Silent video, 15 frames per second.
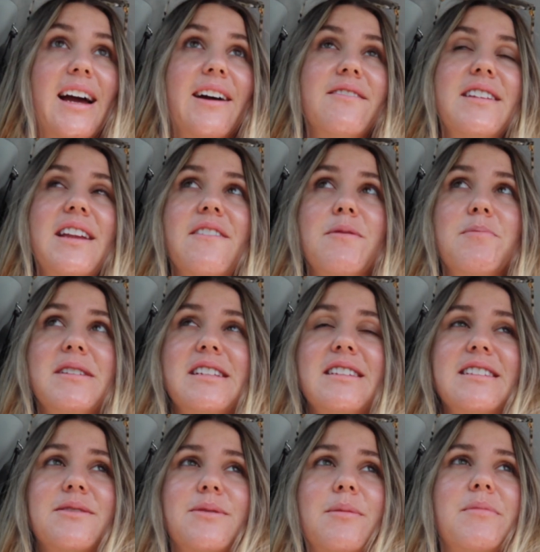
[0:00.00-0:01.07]
have never been to
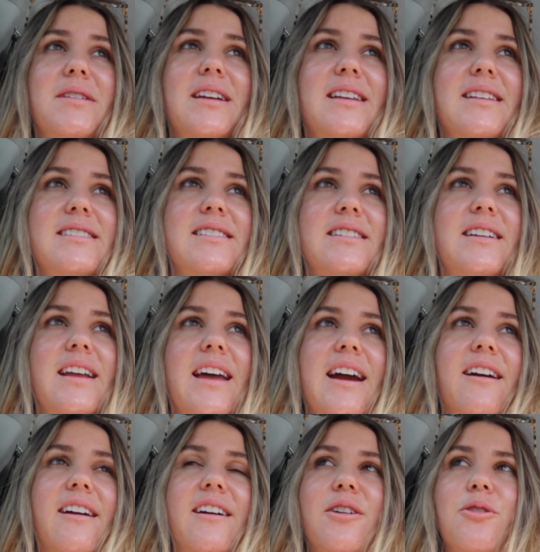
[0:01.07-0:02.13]
this one, but it is in an
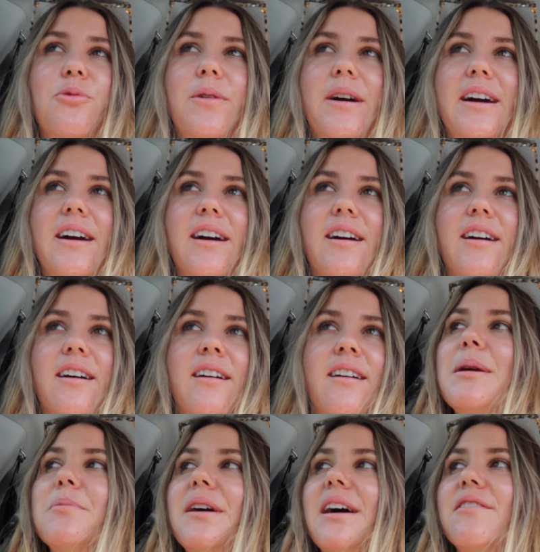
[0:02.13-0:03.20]
area where
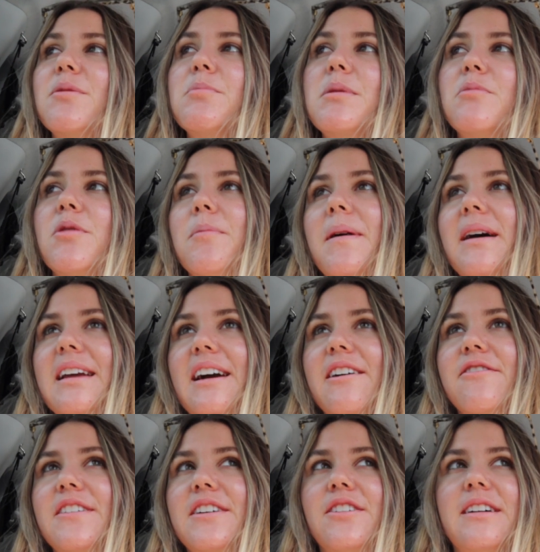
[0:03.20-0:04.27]
people have a bit more money. I
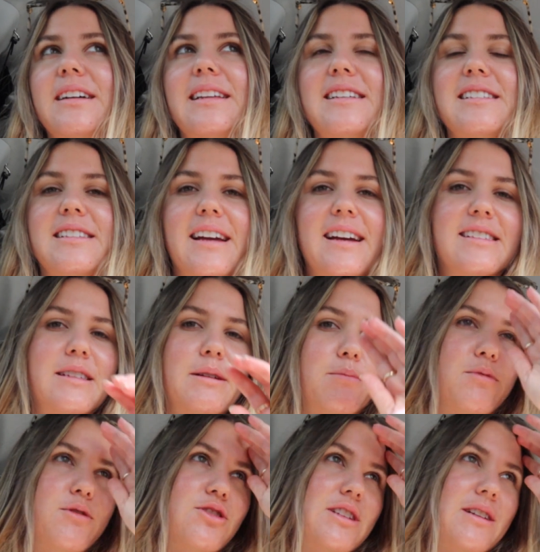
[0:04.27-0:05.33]
feel like there's nicer,
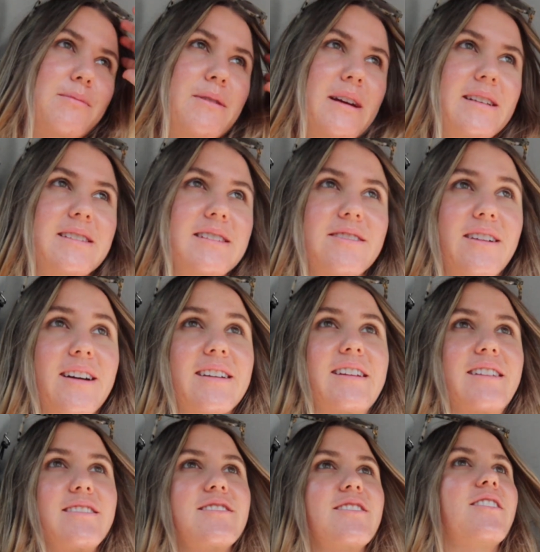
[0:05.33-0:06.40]
bougier places around
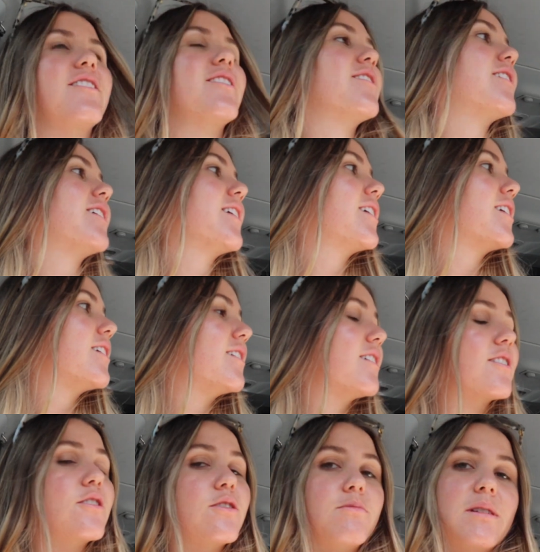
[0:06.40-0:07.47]
here, so
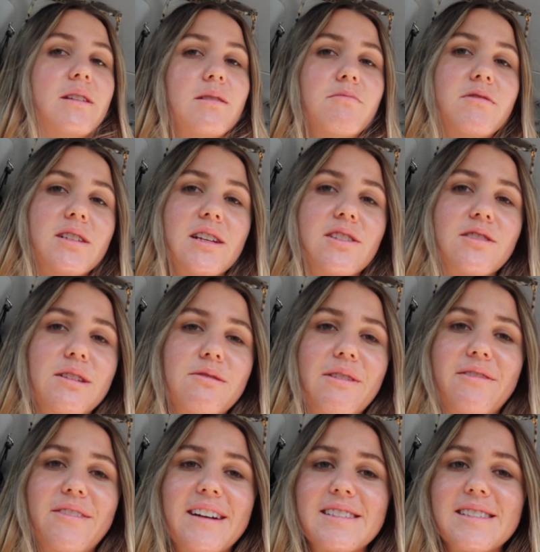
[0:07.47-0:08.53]
it could be the potential that we
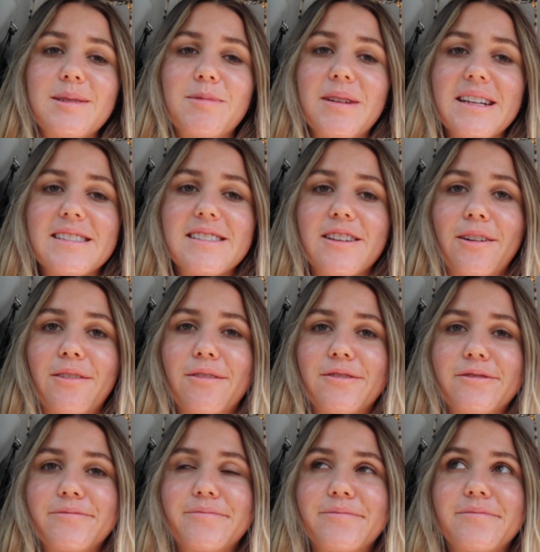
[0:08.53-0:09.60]
find some nice stuff.
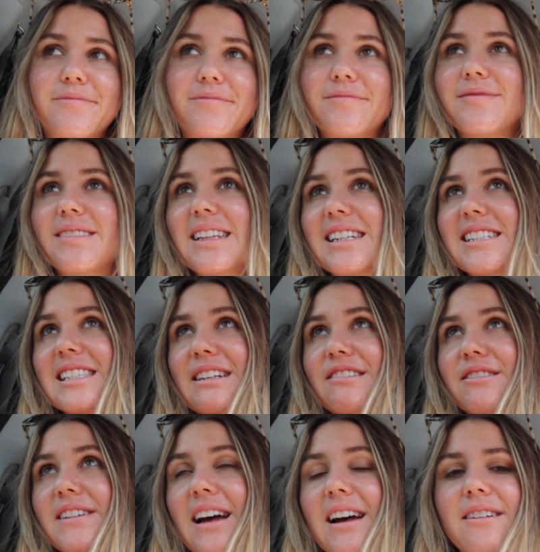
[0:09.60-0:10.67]
Let's see
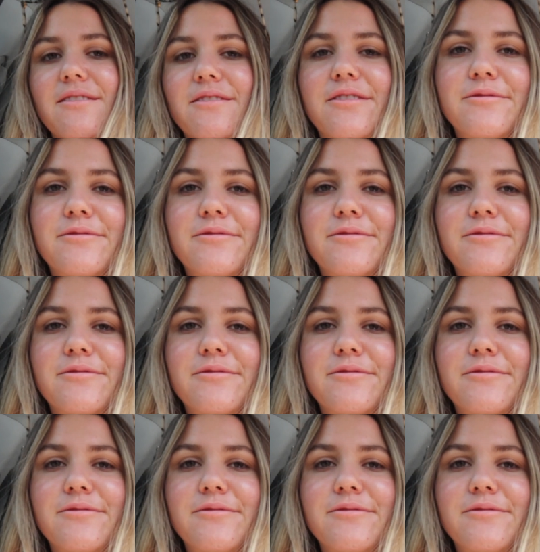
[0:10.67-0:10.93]
what we have.